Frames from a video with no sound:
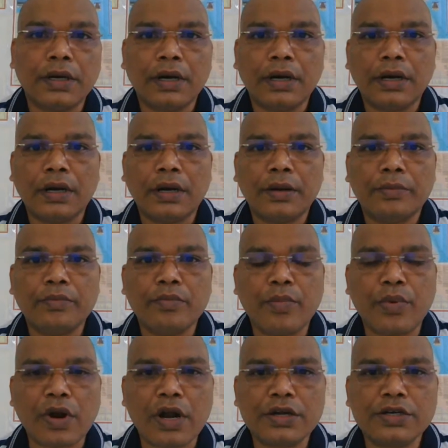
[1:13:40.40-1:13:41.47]

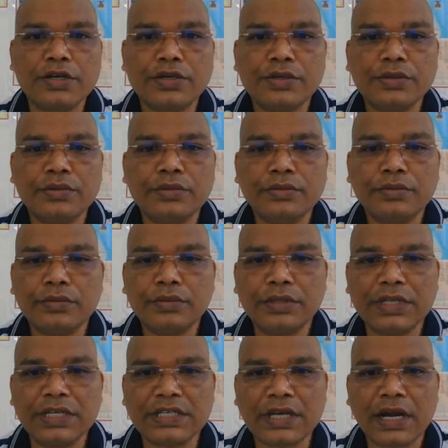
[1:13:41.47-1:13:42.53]
brought to
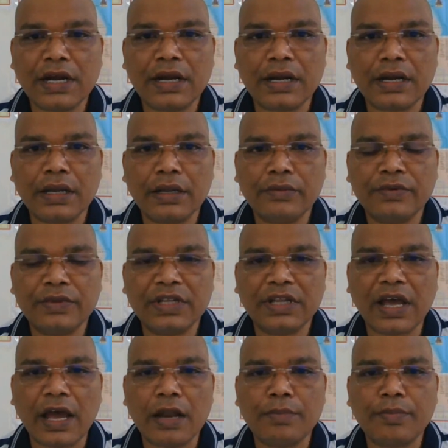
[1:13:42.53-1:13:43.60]
this country with
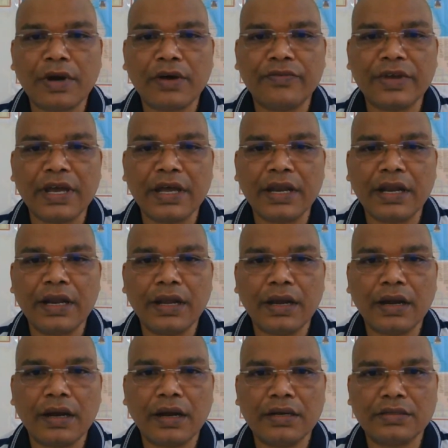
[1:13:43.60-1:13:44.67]
the help of Air
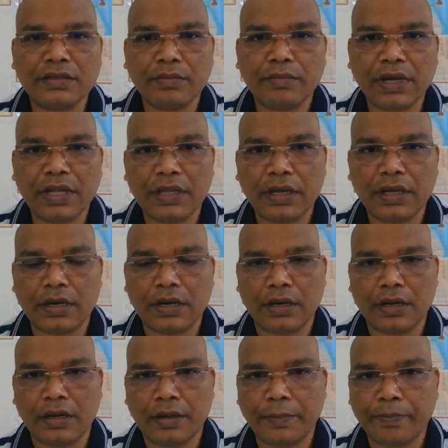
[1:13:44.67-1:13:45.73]
India and some
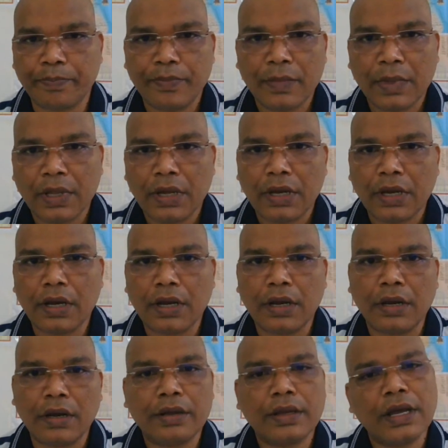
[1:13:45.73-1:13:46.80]
other
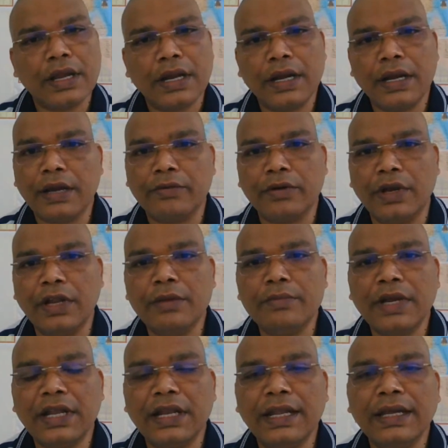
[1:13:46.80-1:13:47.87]
Air India only,
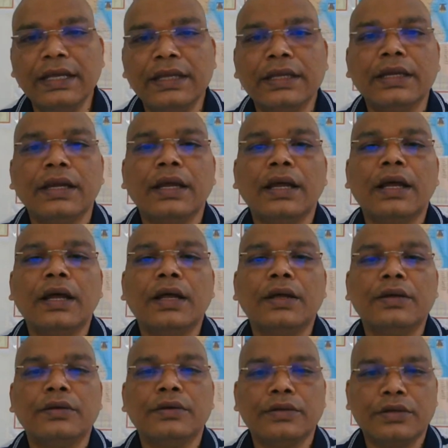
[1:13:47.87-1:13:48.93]
mainly
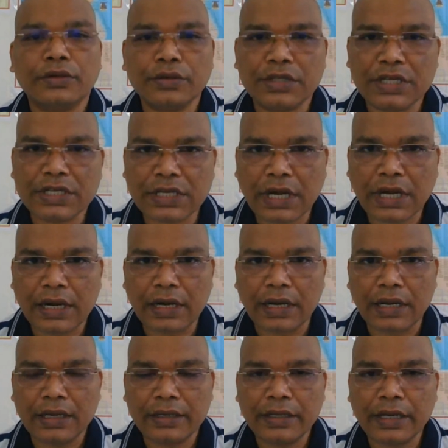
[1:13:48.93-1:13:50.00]
to this
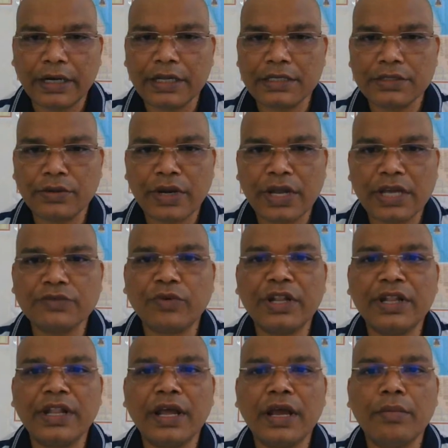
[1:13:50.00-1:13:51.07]
country. That is known as
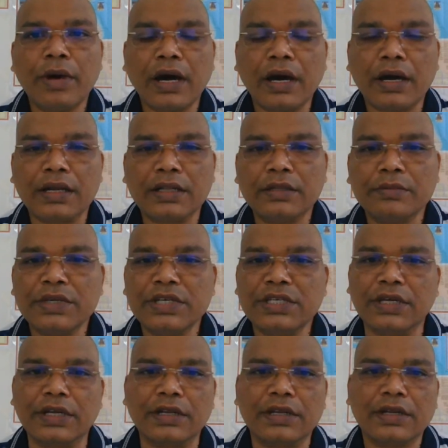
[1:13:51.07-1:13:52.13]
Vande Bharat
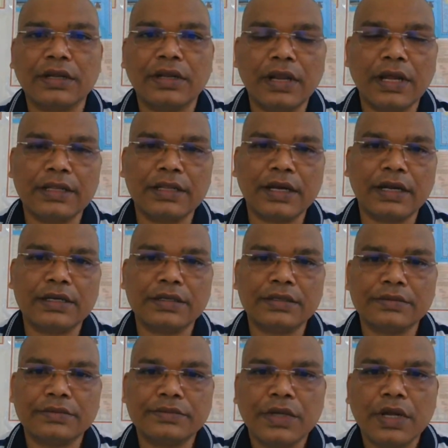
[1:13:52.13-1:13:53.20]
mission. Like
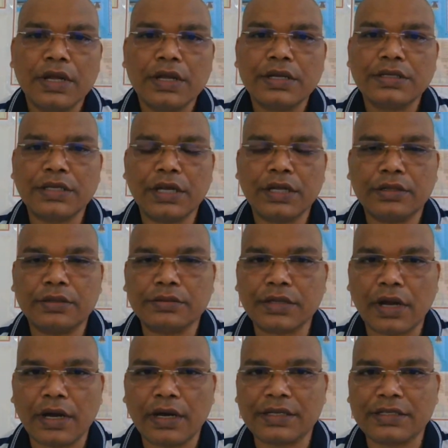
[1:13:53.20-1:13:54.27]
that, Setu,
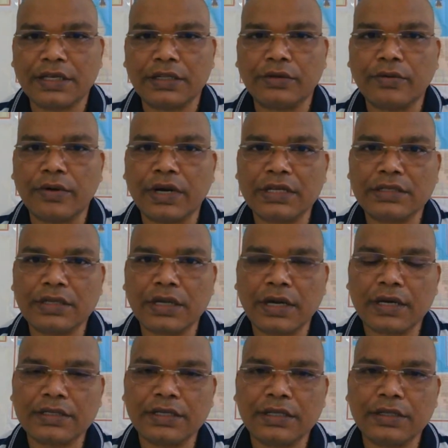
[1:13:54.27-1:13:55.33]
Sagar Setu. What is
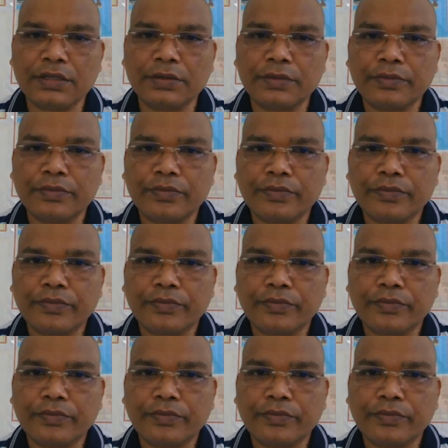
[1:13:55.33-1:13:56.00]
Sagar Setu?